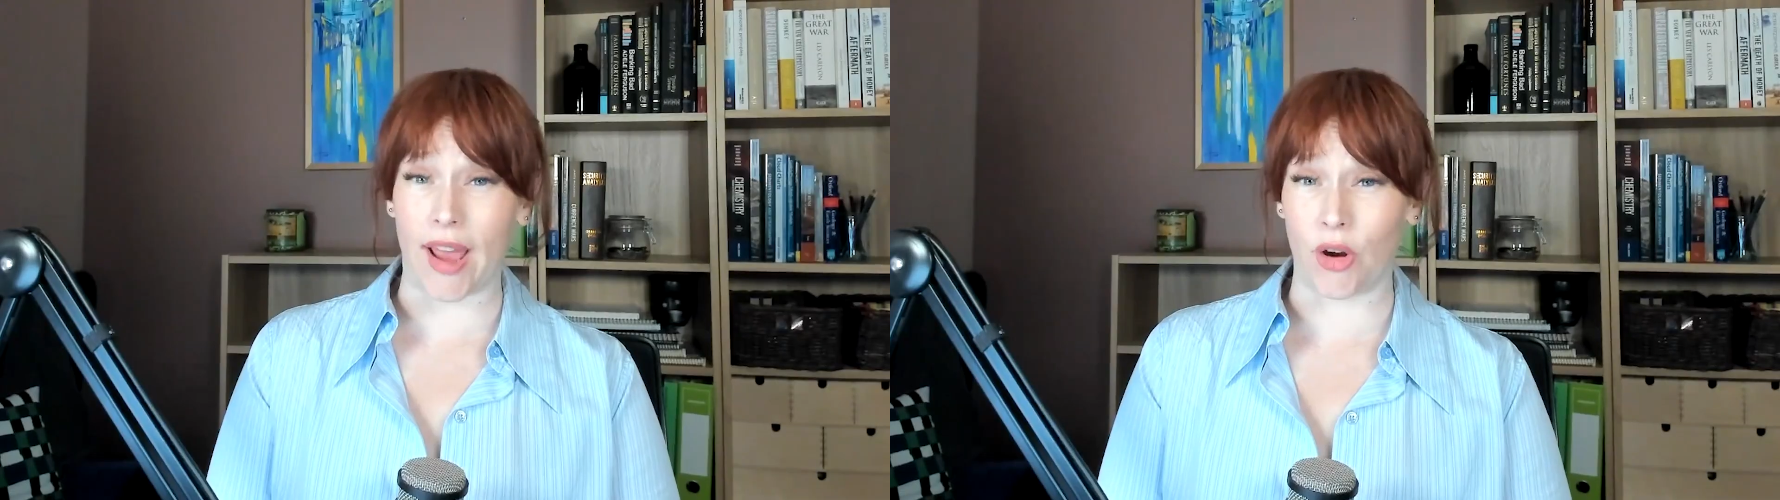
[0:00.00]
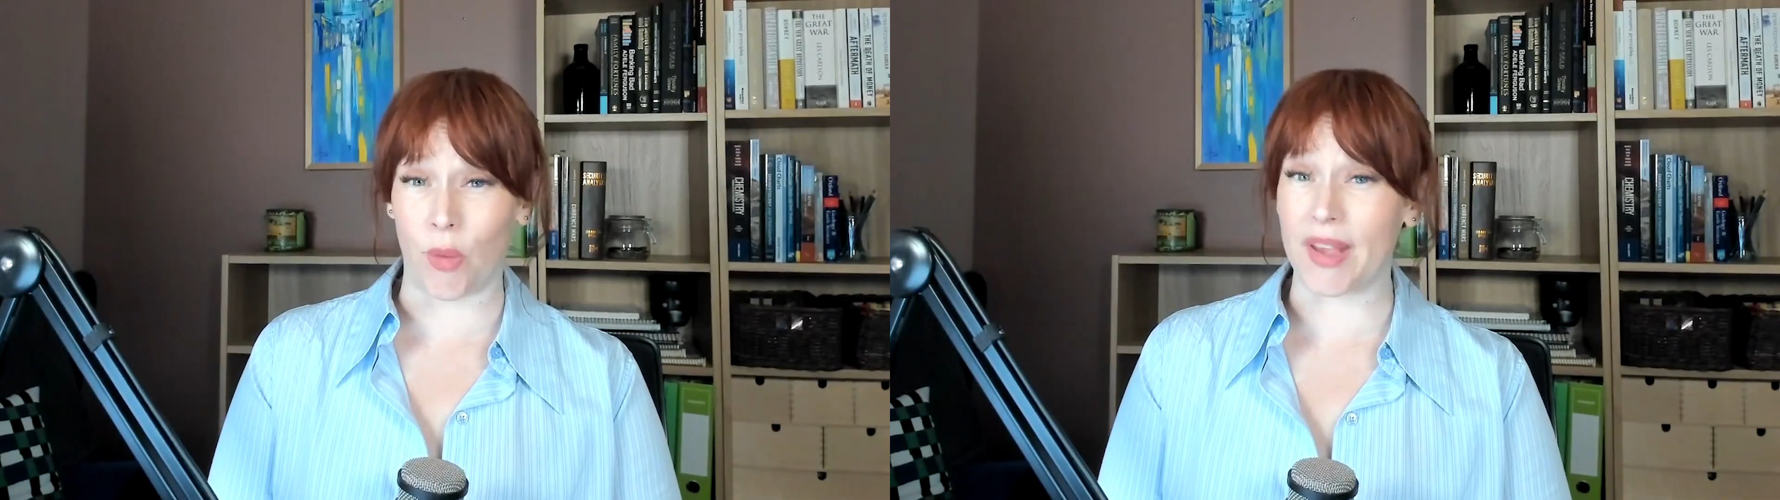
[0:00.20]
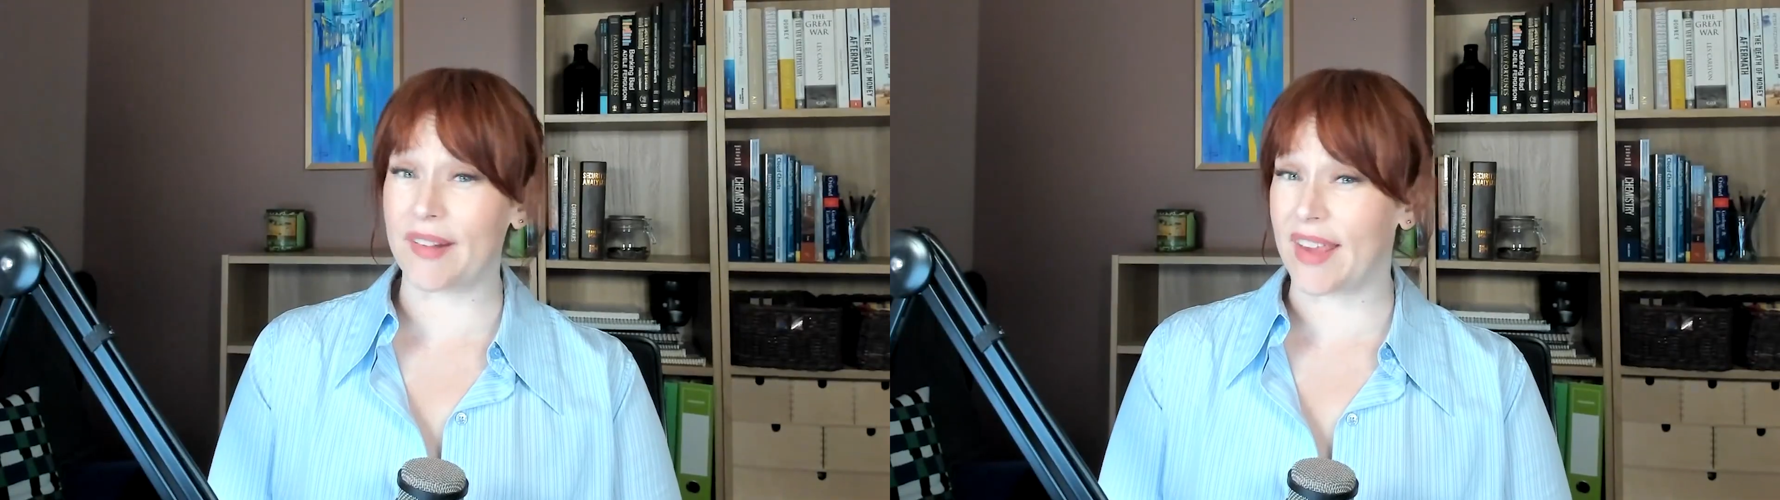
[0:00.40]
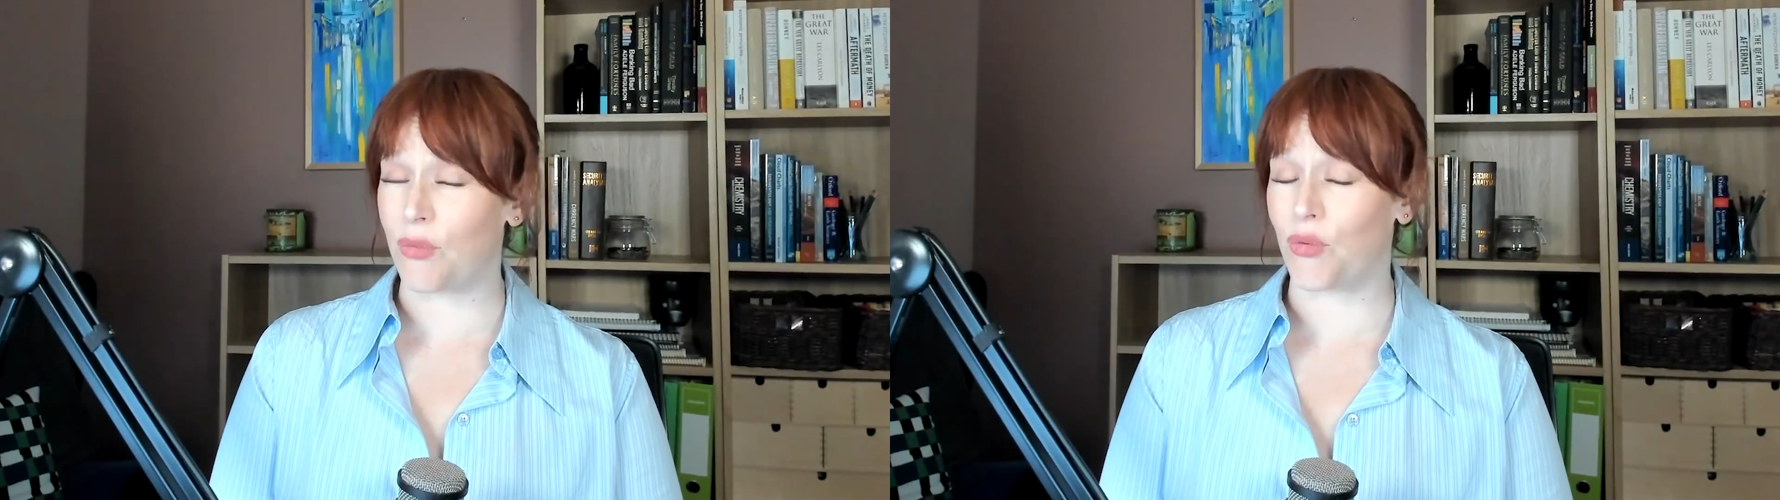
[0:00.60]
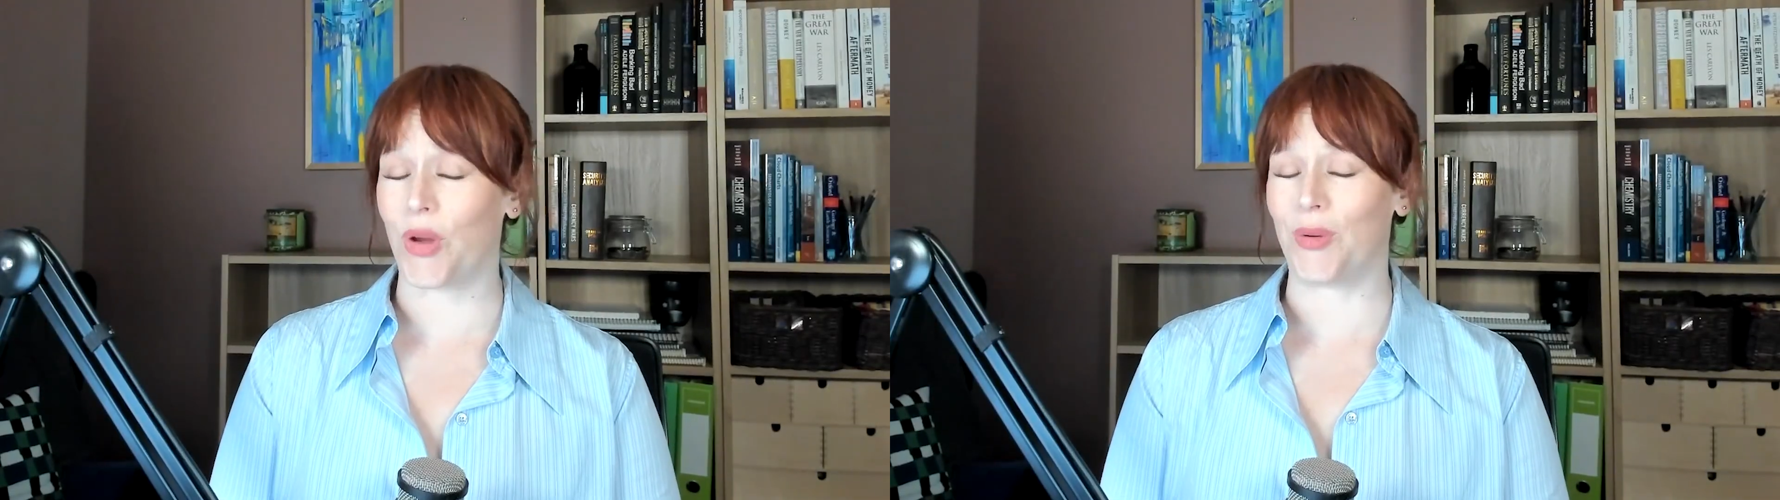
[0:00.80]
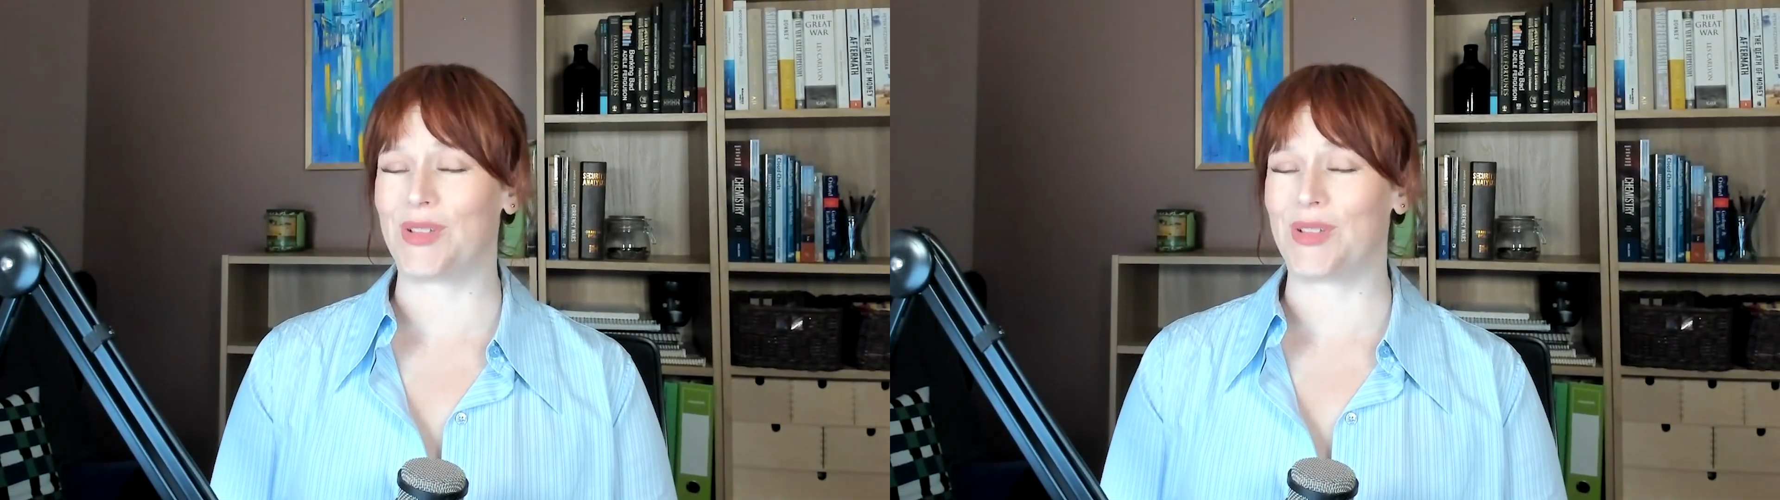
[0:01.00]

economics here for you,